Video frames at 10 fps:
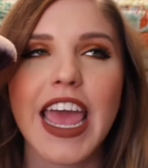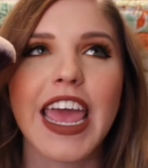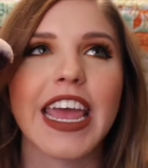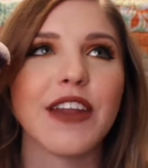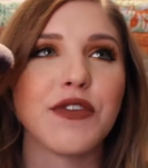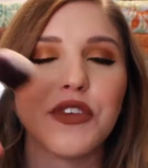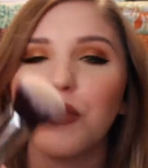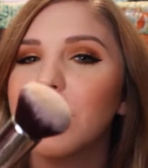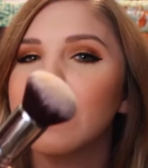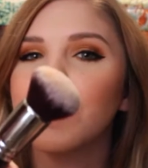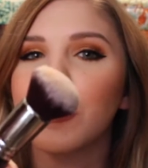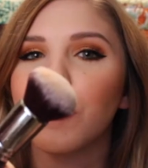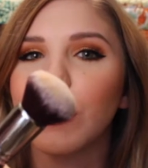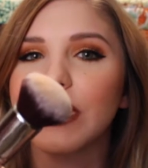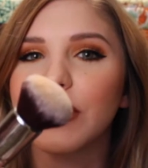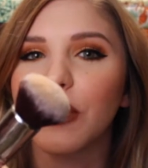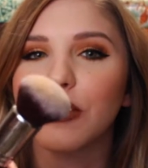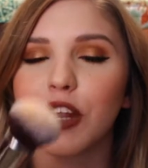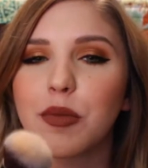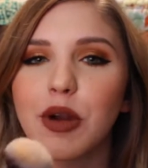and if you want to spend
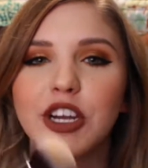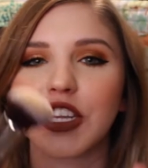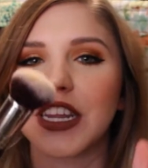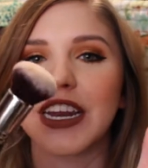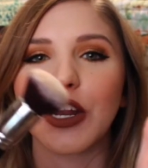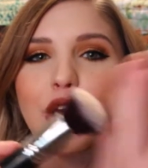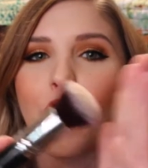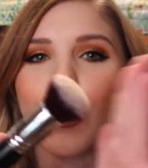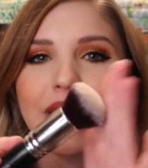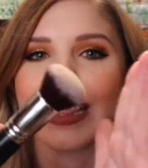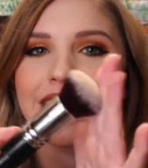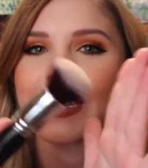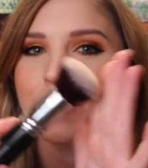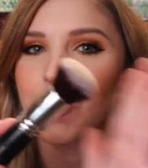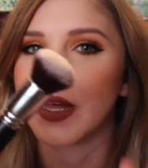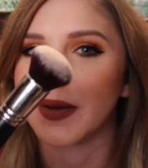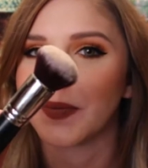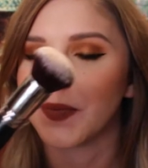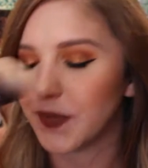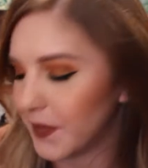$14 on a brush, then go get this one.
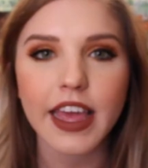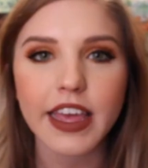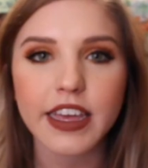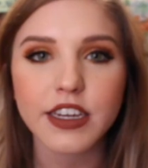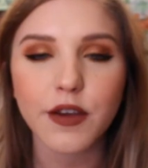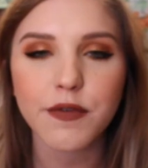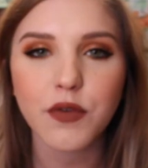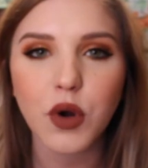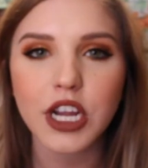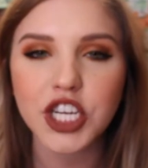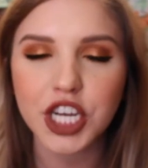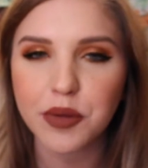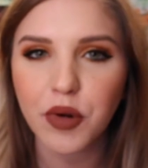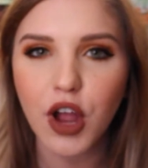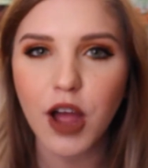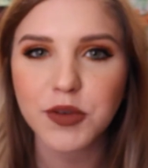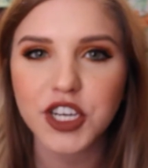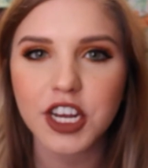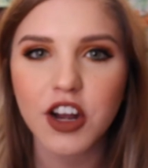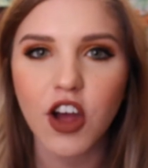And for a cheaper
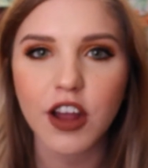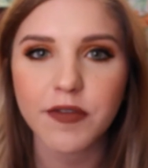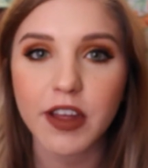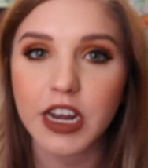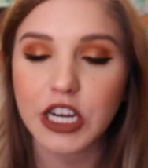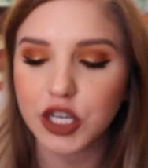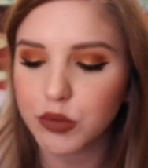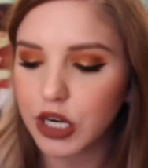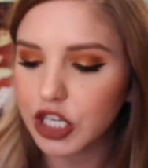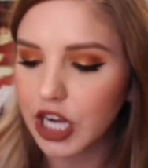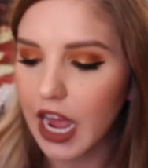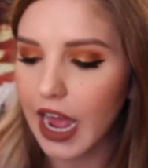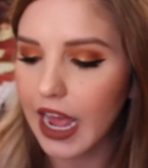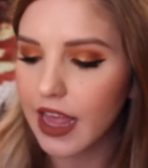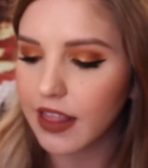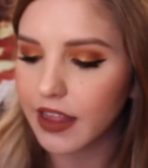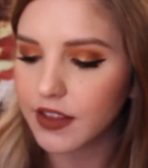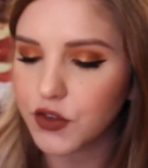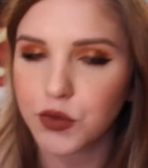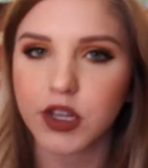option on foundation brush, I like
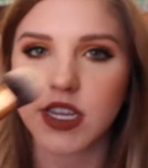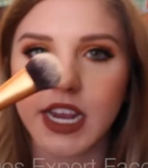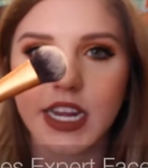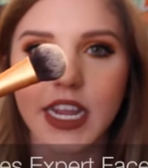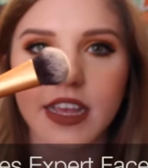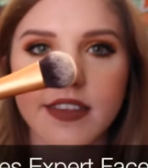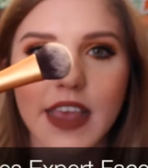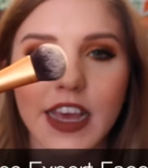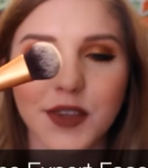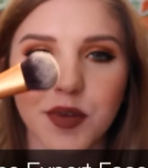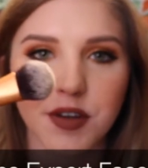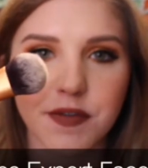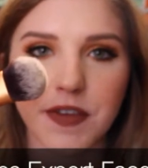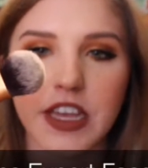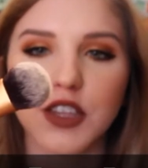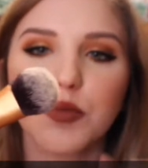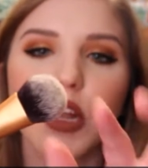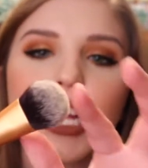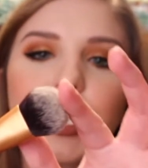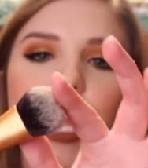this Real Techniques Expert Face
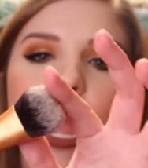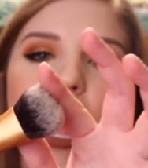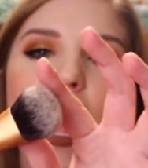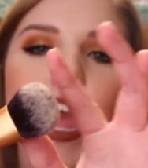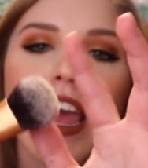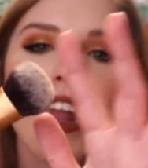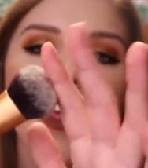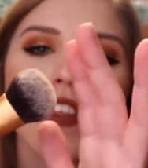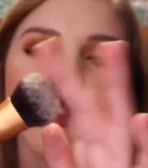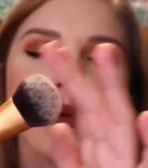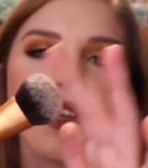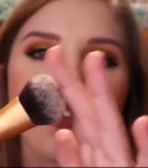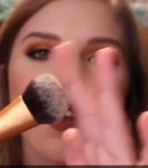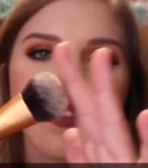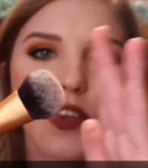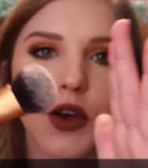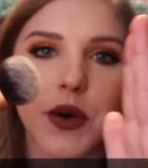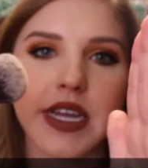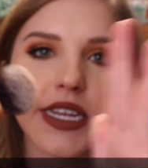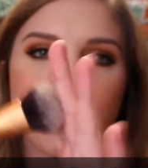Brush, and this one is also
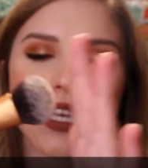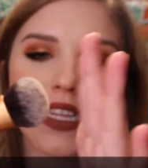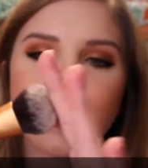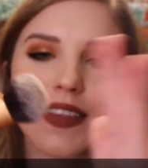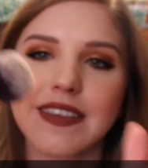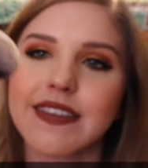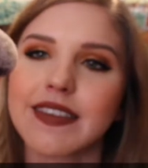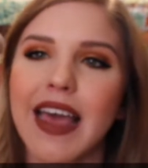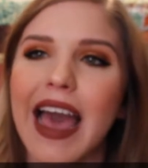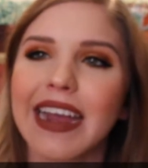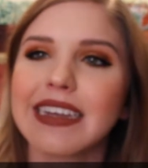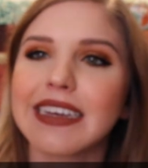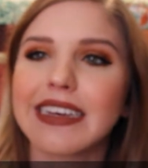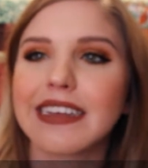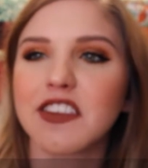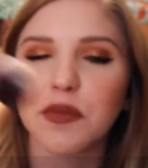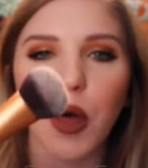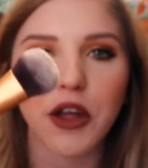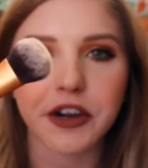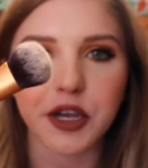a dense, kind of
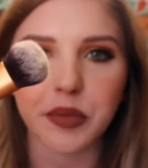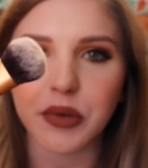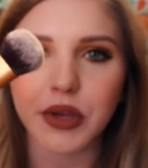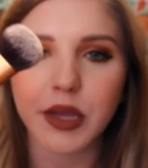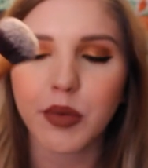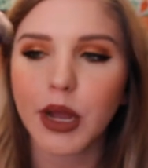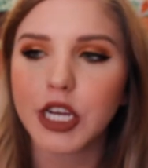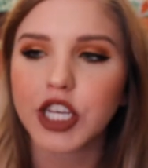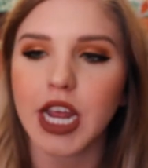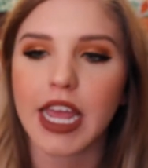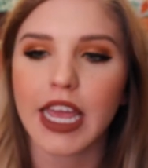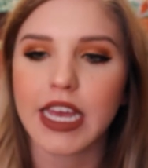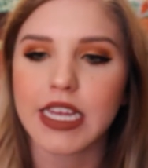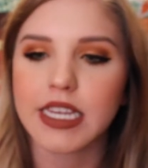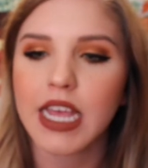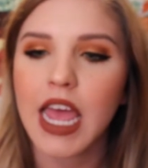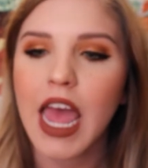smaller kabuki brush, and